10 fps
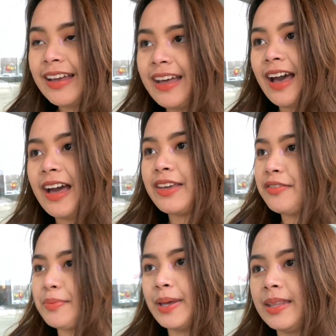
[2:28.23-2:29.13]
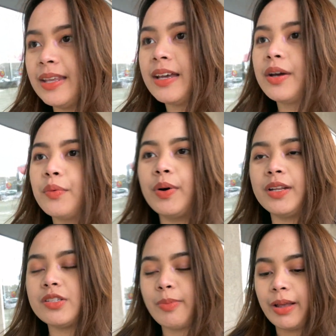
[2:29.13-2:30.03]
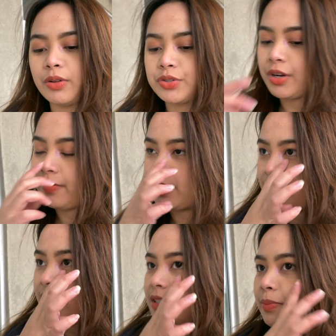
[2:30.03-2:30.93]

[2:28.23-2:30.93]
I have been wanting to buy a lotion ever since,